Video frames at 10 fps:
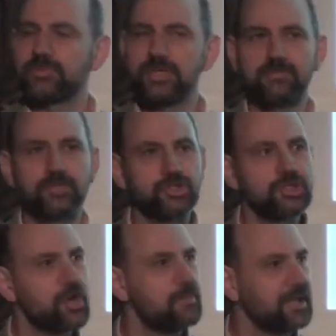Pretty much
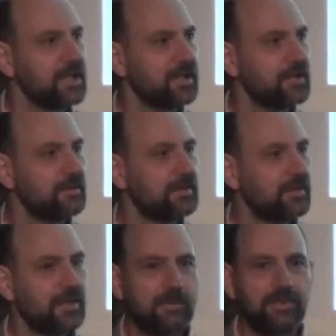nobody.
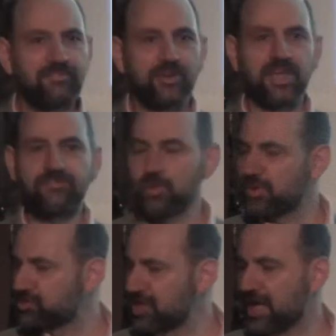How about if I give you
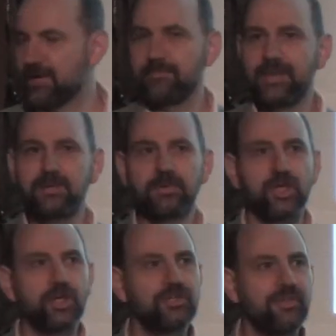his name?
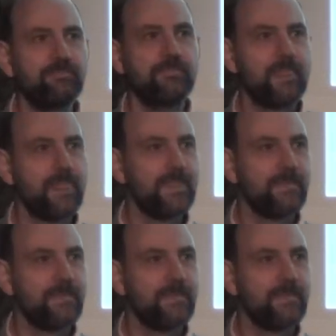Anybody heard of him?